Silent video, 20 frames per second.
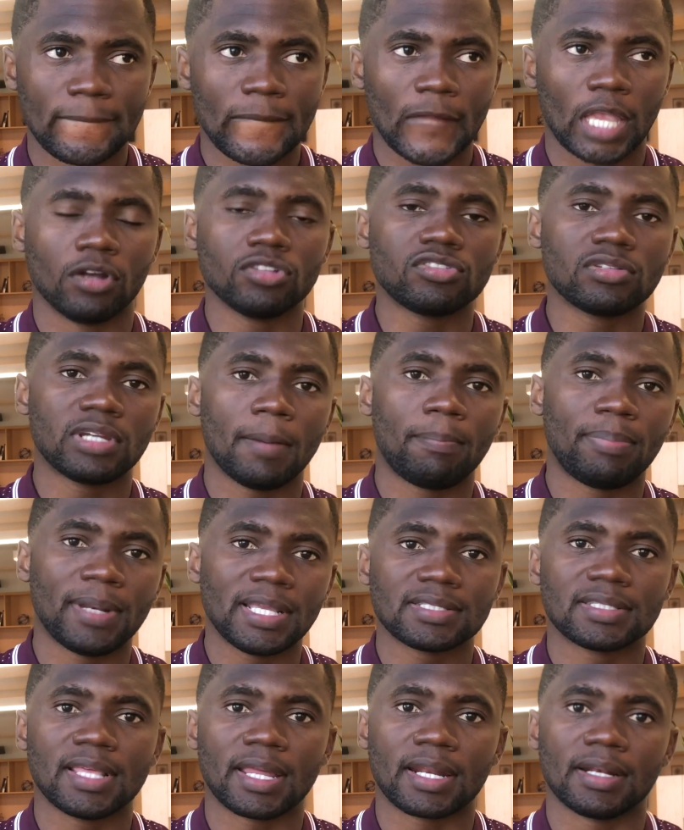go to that
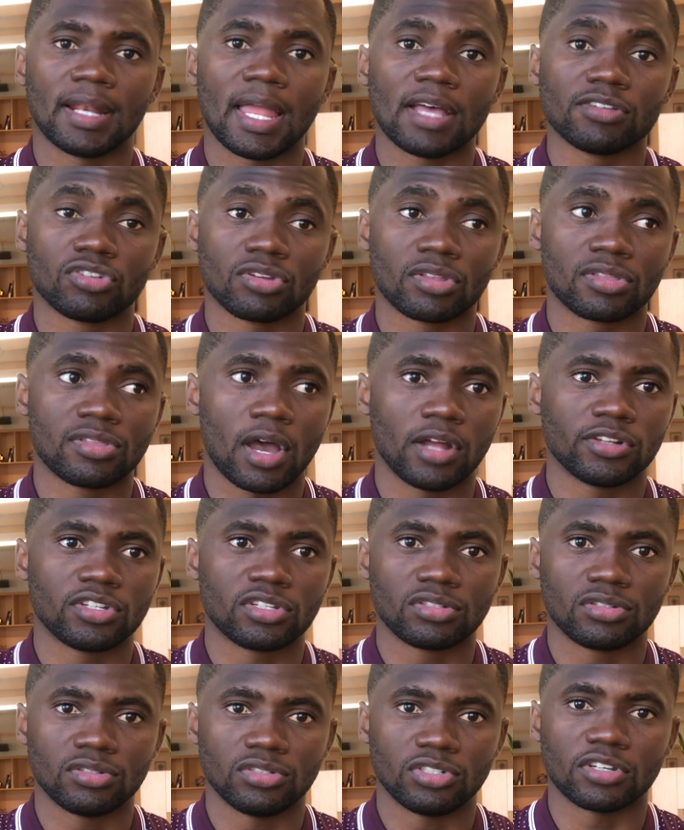place that allows your thoughts
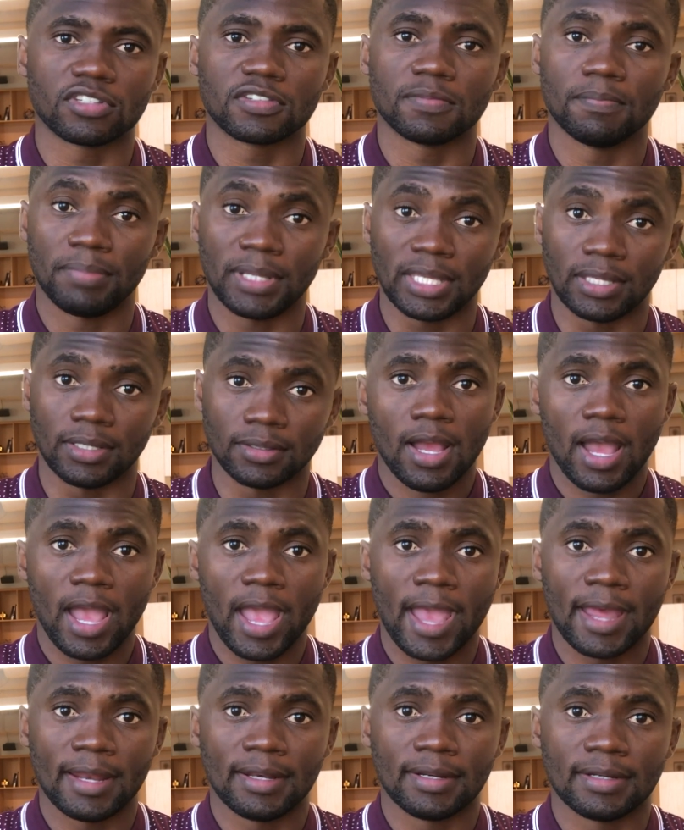to just be,
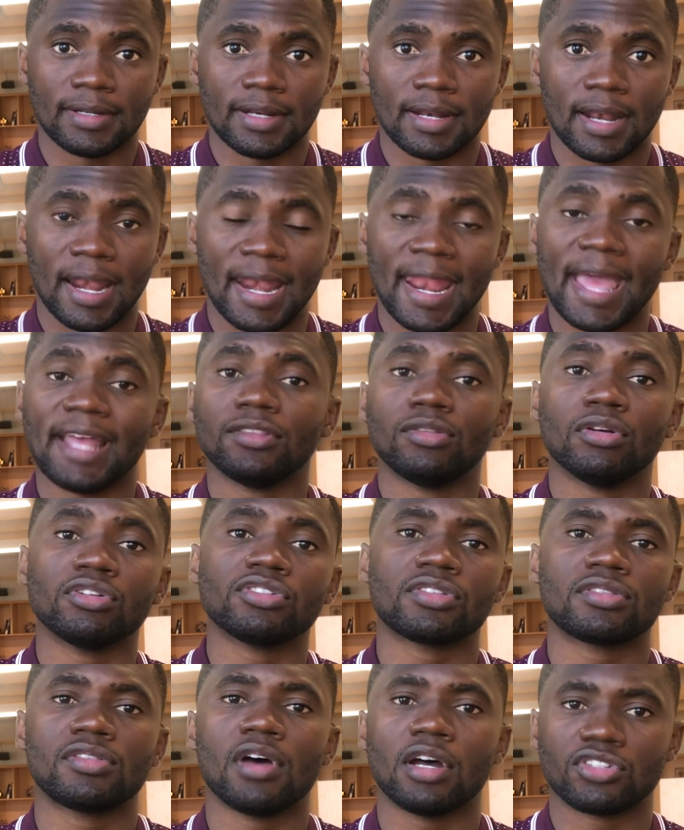and let
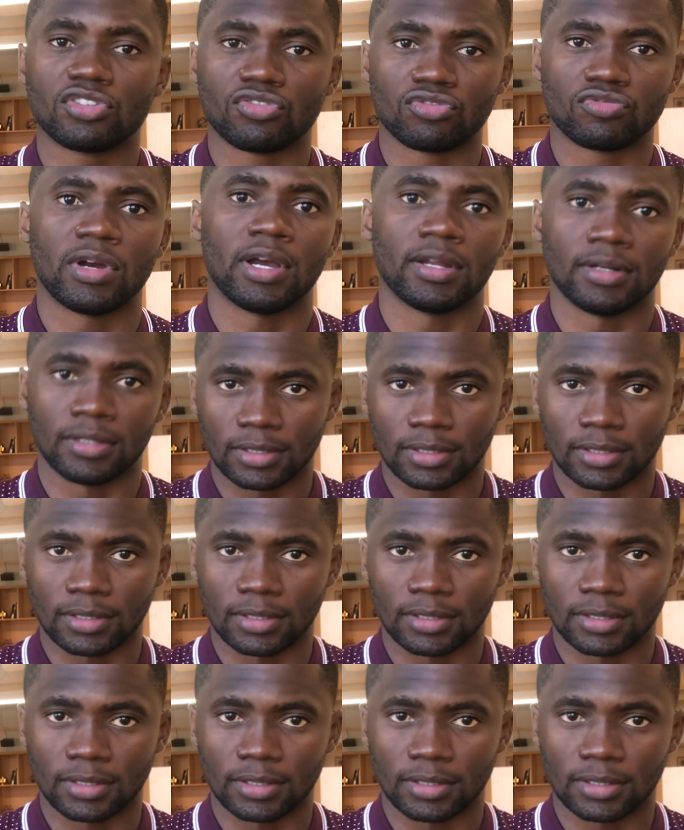those thoughts run.